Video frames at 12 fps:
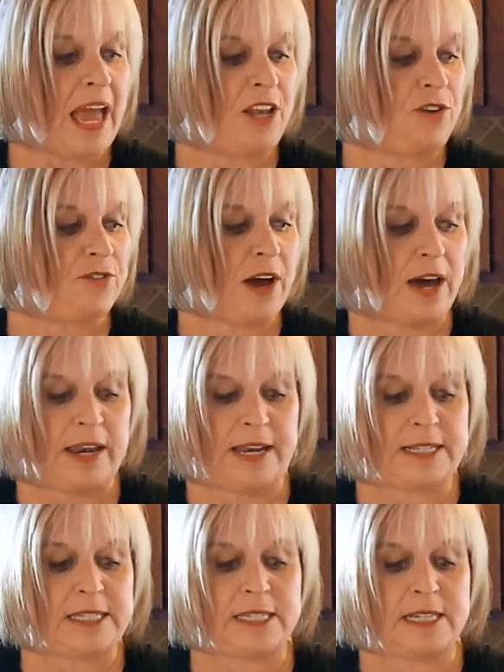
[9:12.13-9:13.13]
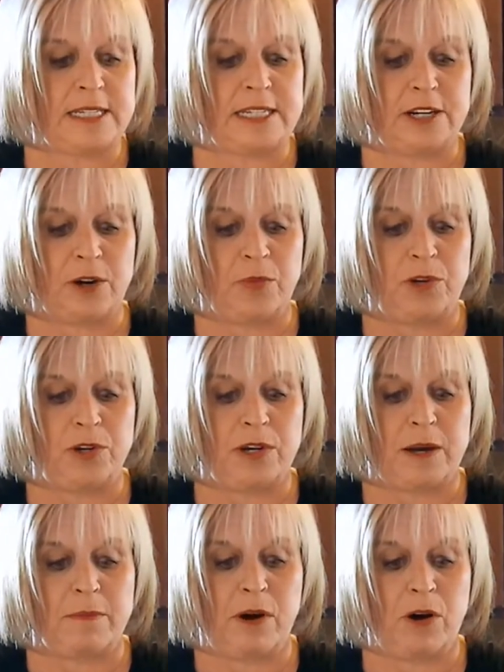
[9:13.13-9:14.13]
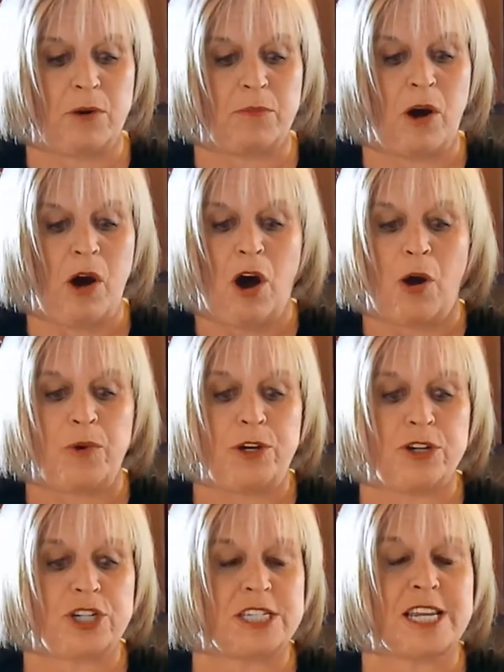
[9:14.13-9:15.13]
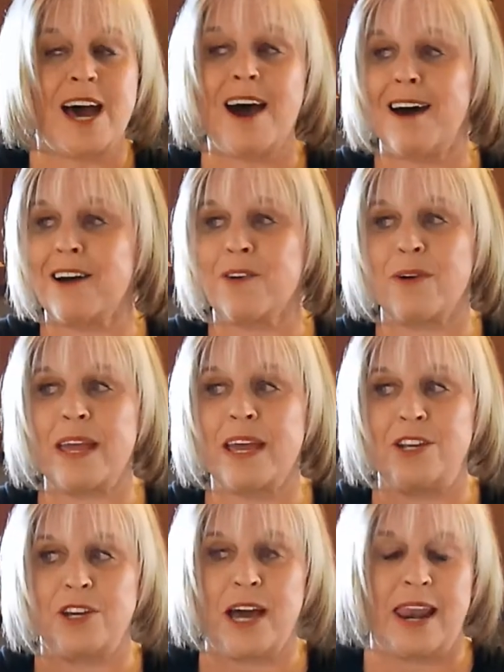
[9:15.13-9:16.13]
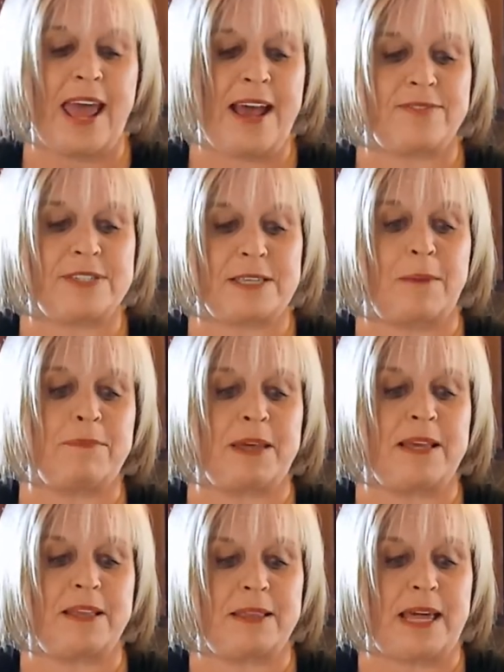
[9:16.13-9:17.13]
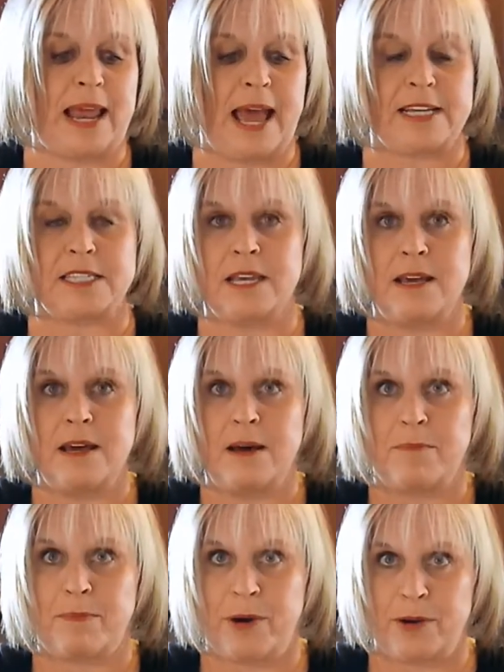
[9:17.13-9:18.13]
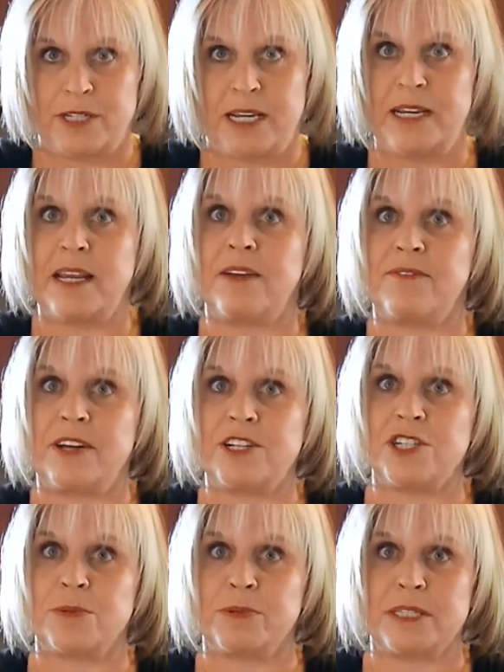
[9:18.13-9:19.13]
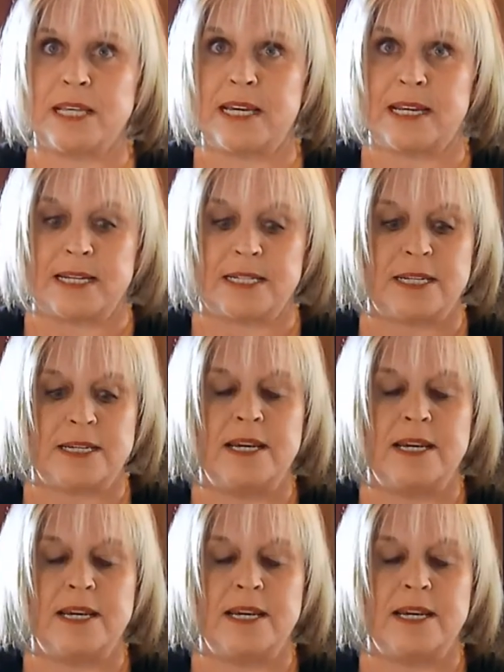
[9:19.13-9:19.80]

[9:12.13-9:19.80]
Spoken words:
And you've got an instant dinner when you come home, or when you're just hungry and you got to have something that has protein and vegetables in it.